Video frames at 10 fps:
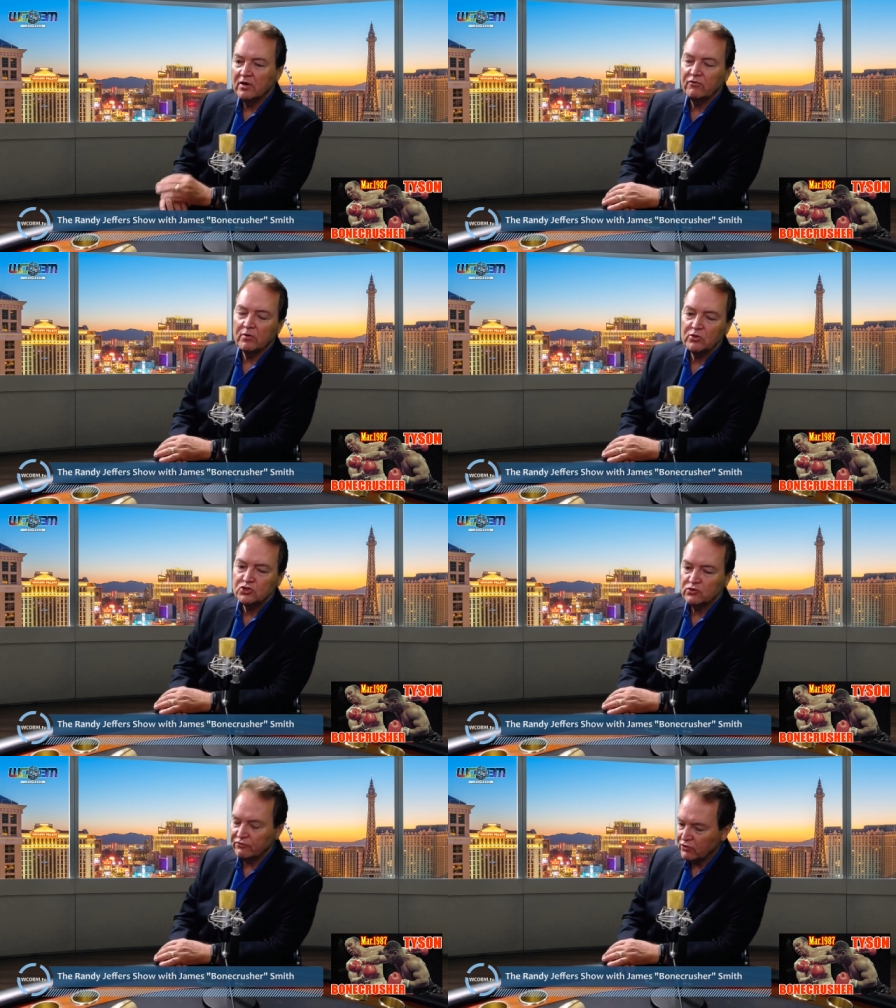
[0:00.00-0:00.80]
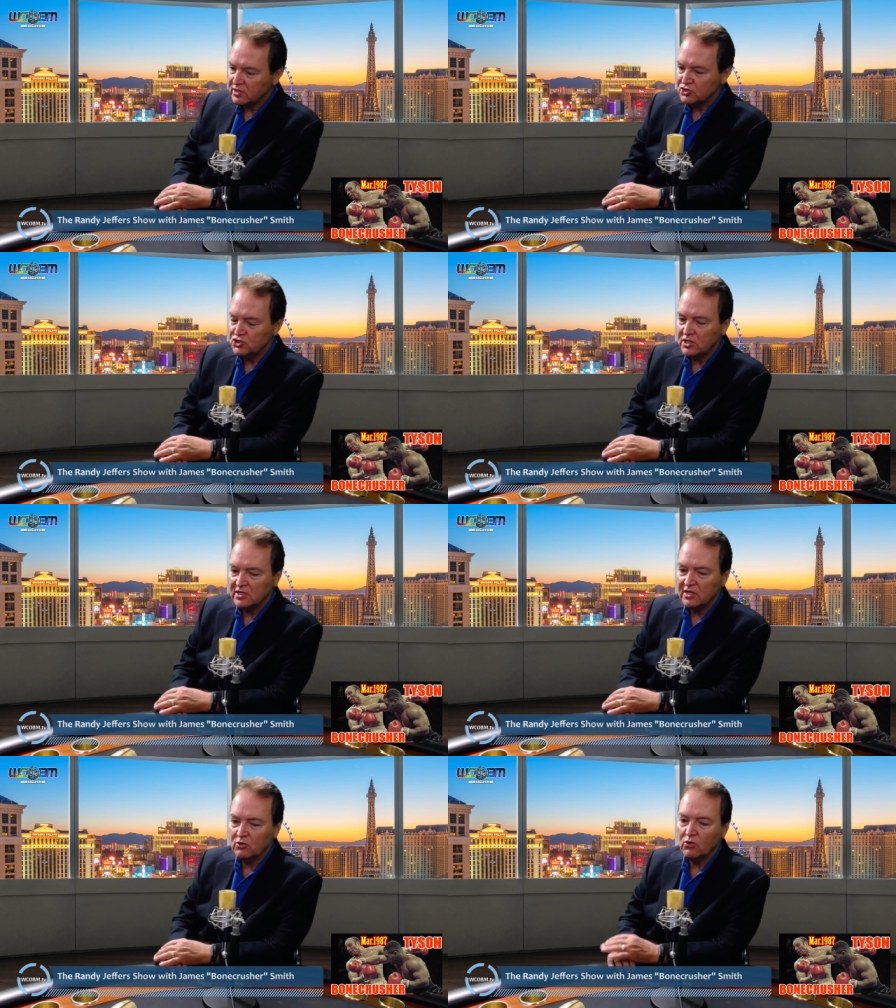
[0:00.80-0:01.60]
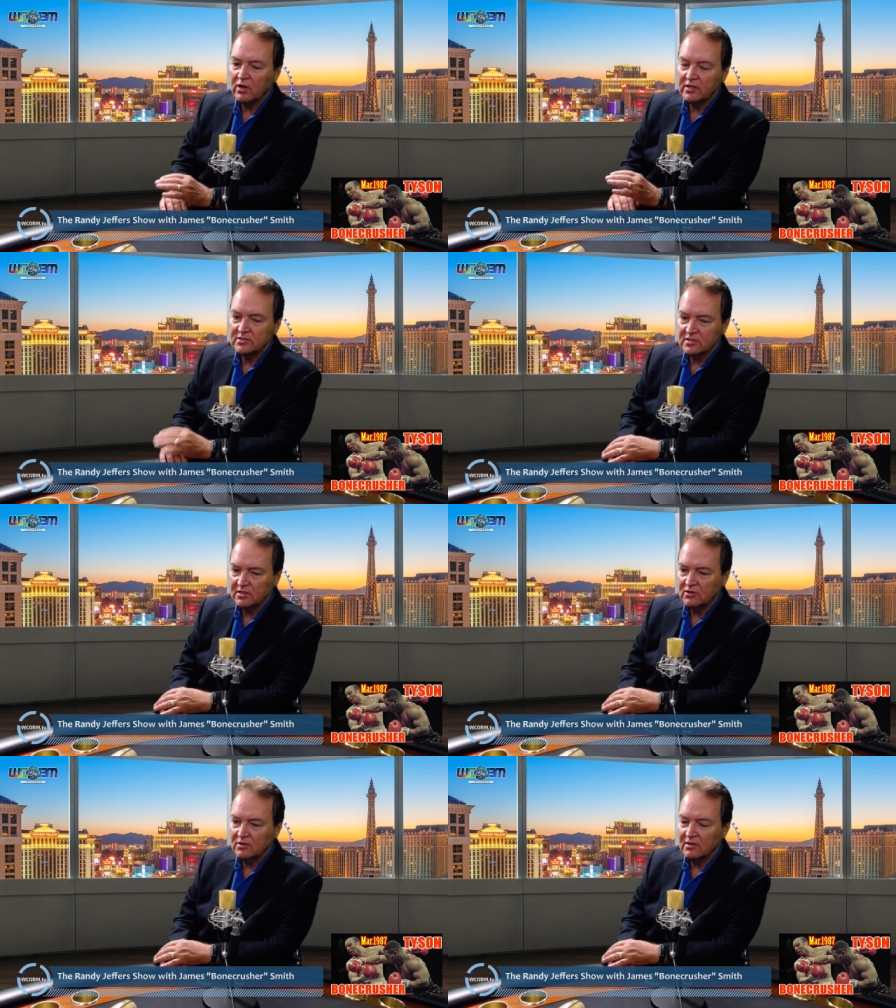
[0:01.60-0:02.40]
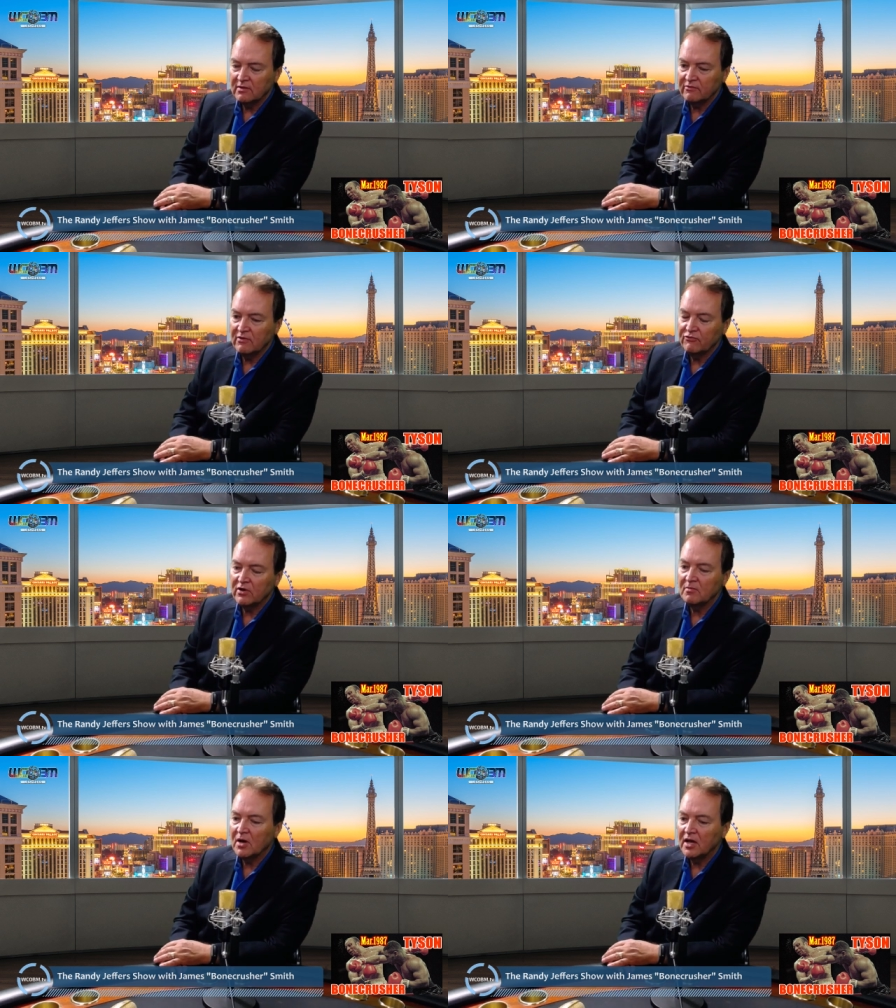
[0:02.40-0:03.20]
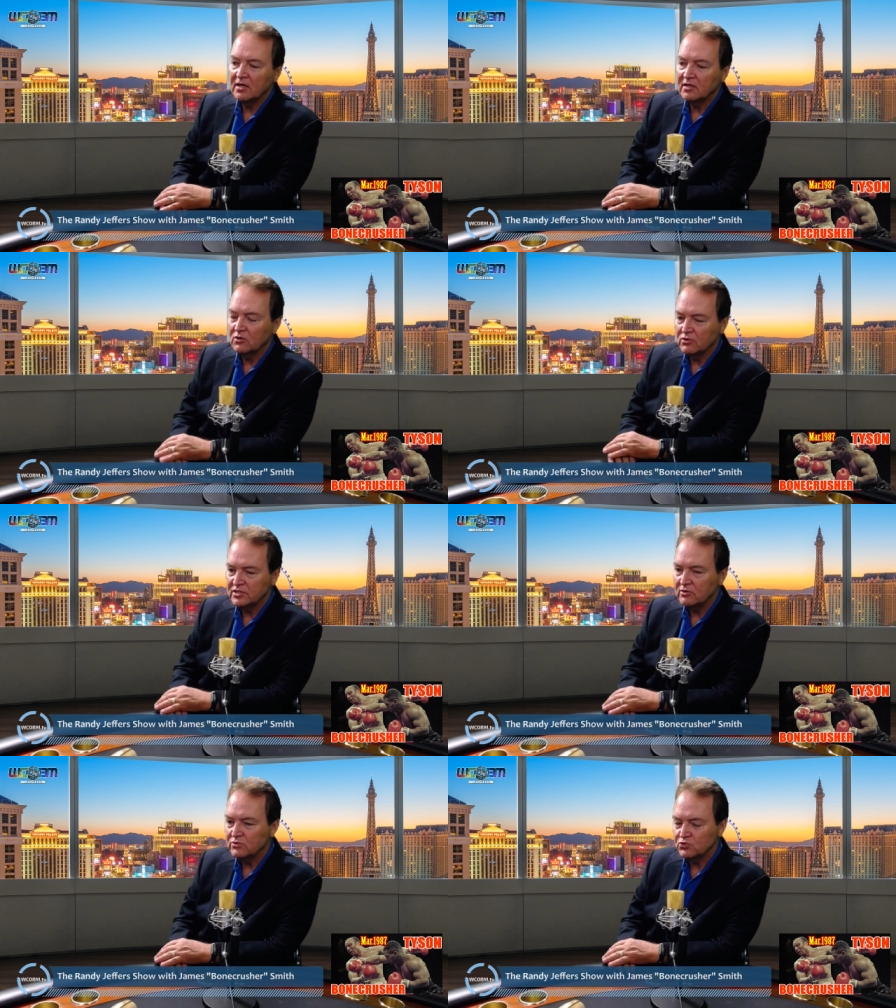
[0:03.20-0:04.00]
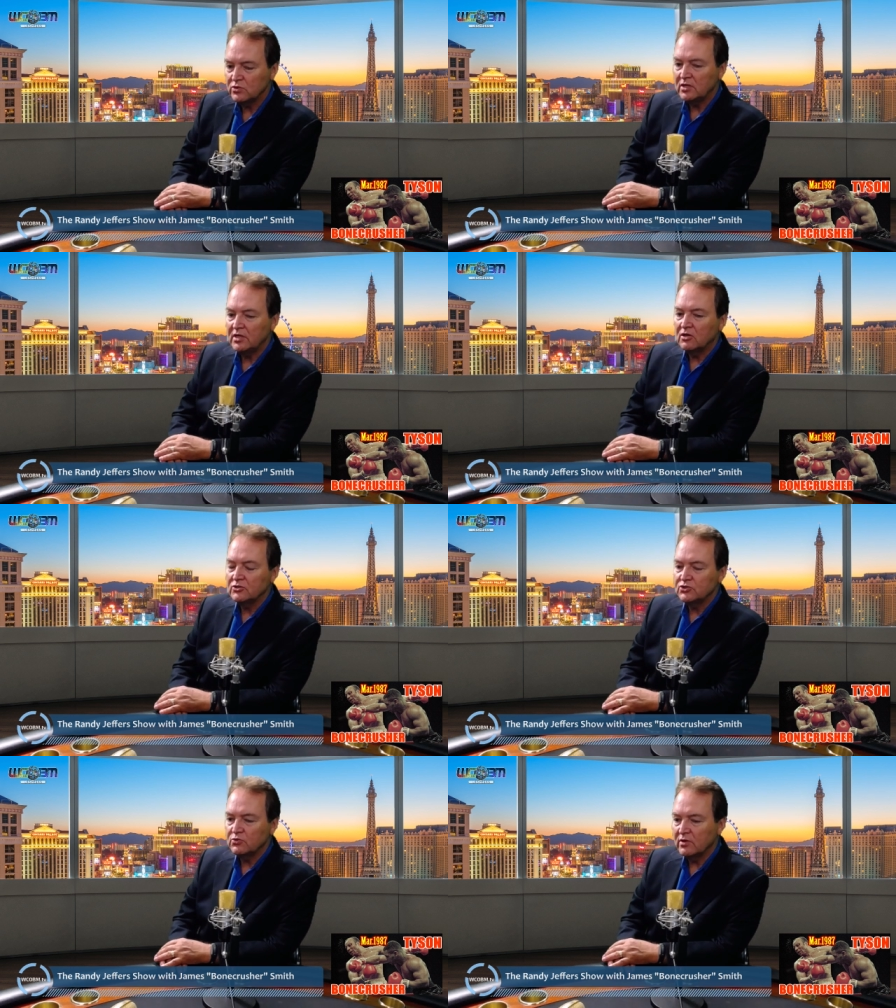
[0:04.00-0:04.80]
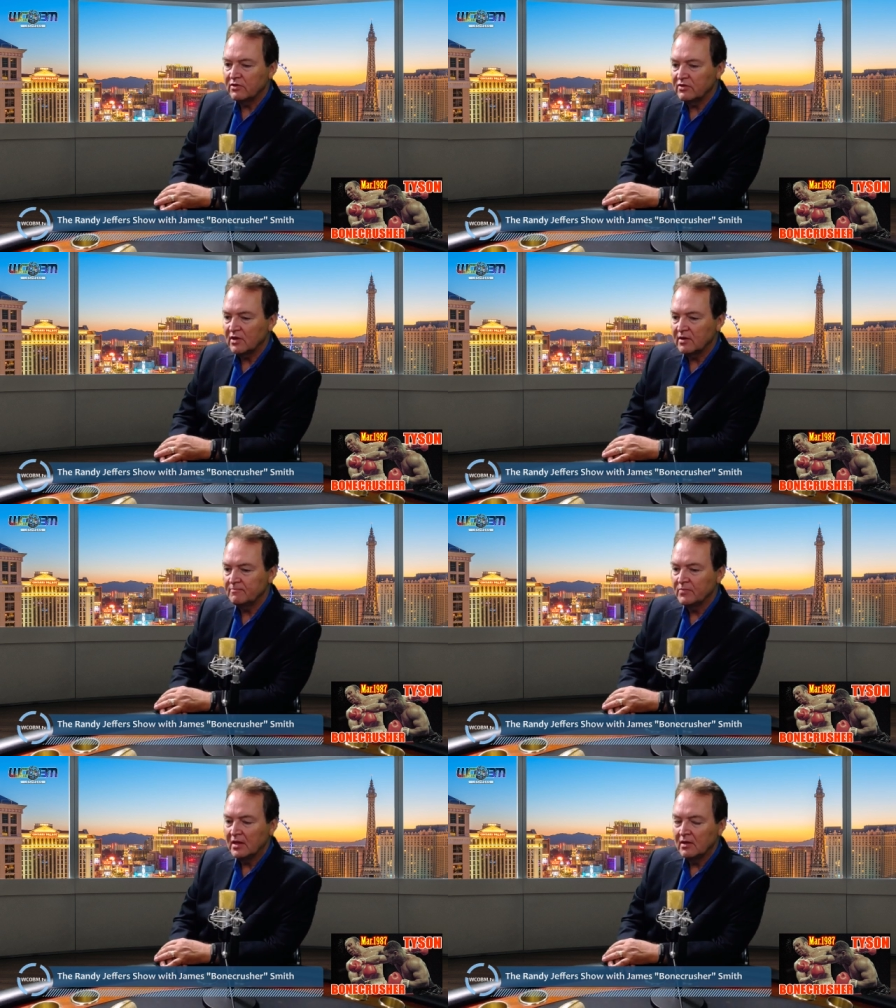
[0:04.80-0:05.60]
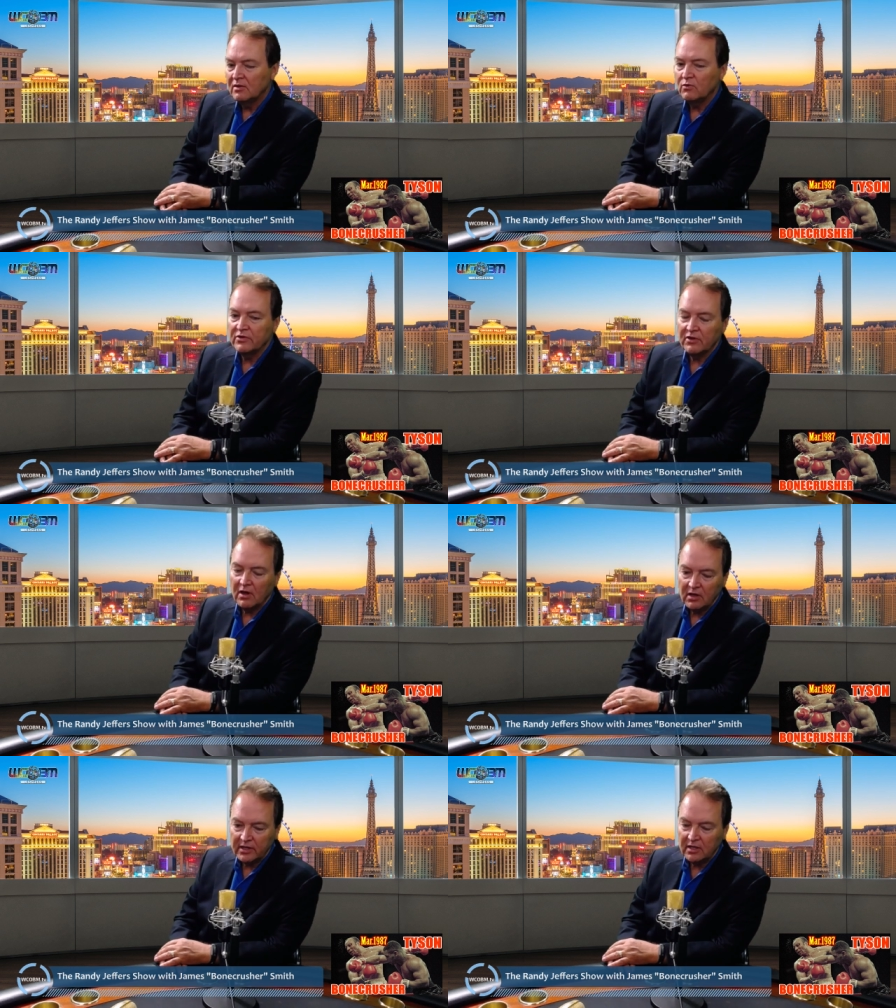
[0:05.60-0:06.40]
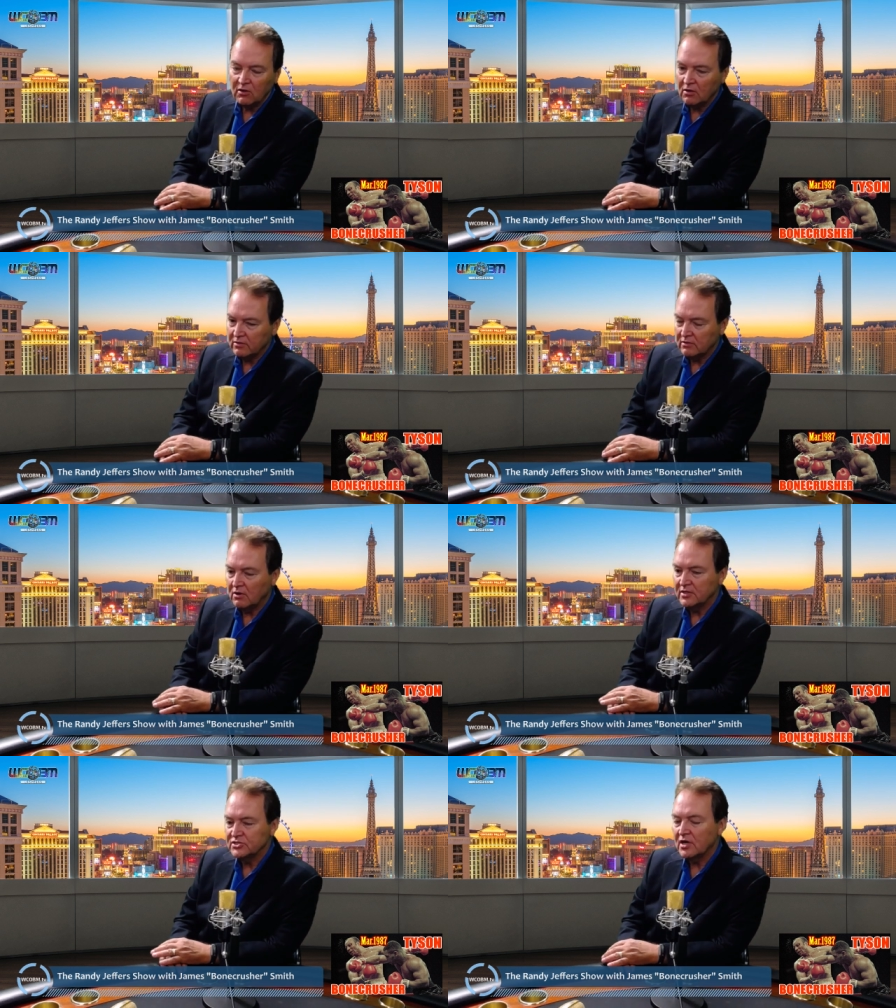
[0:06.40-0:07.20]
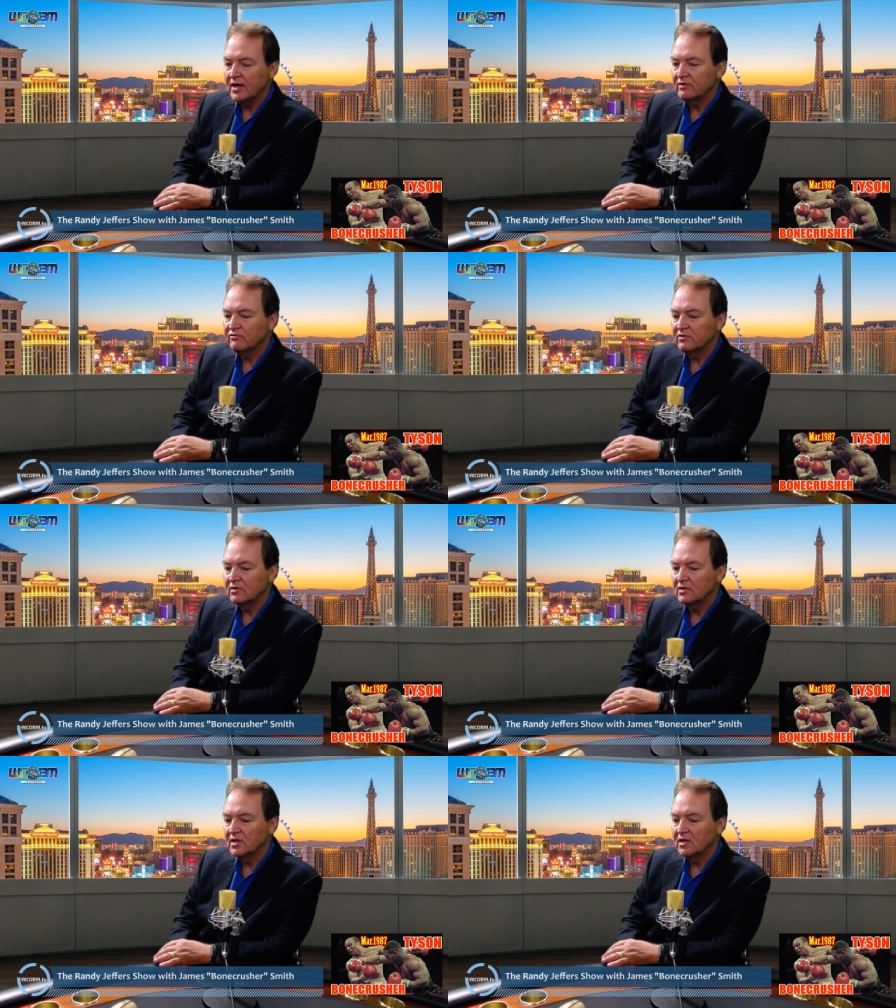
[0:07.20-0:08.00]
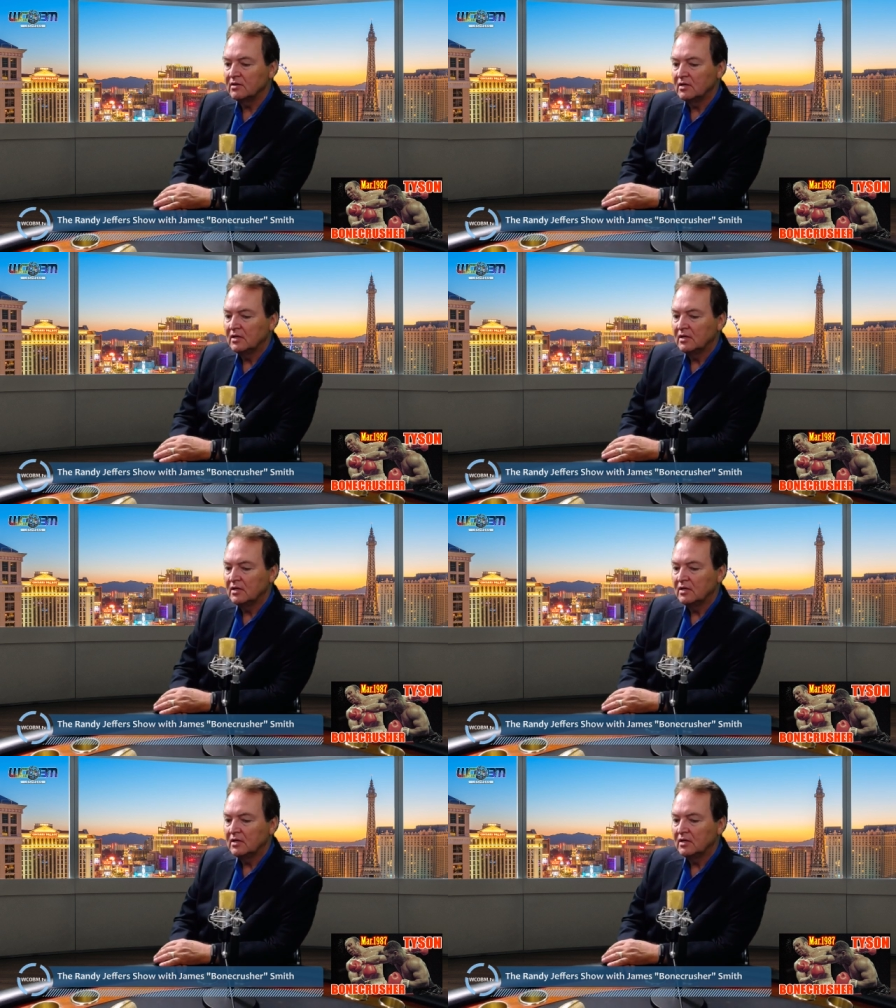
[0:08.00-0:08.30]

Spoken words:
our mutual friends, Gene Kilroy, he's a friend of mine, and of course he was really close with Ali all his life, and I